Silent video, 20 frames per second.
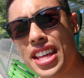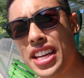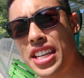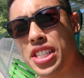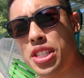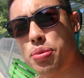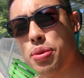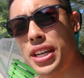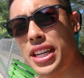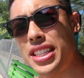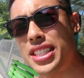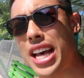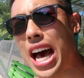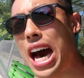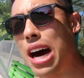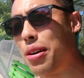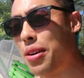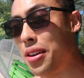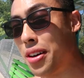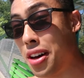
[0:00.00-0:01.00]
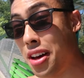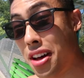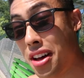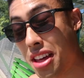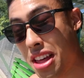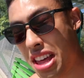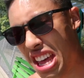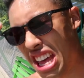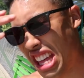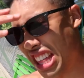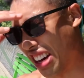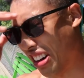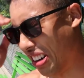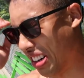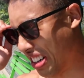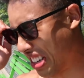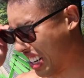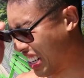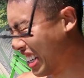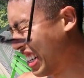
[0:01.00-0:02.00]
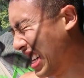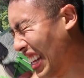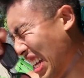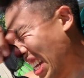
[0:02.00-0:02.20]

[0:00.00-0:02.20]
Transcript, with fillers: I think I should bring a towel. Oh,